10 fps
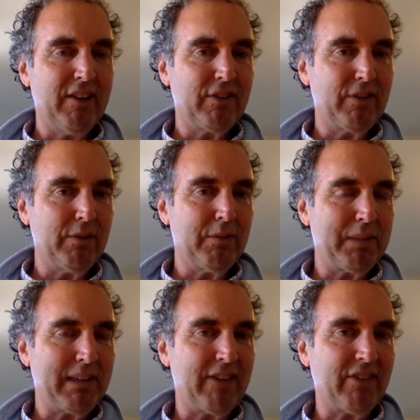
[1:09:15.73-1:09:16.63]
soon,
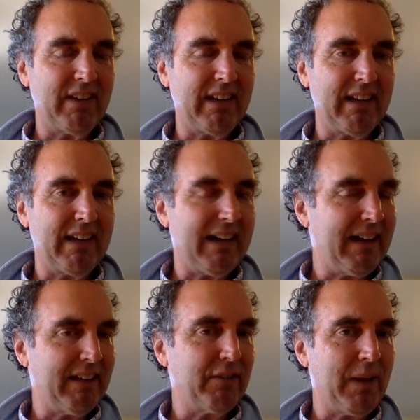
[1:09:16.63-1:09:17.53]
potentially
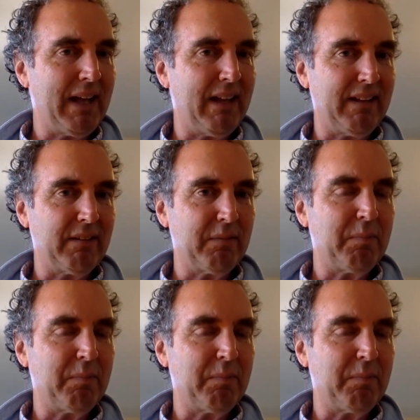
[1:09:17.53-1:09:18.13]
uh, as well.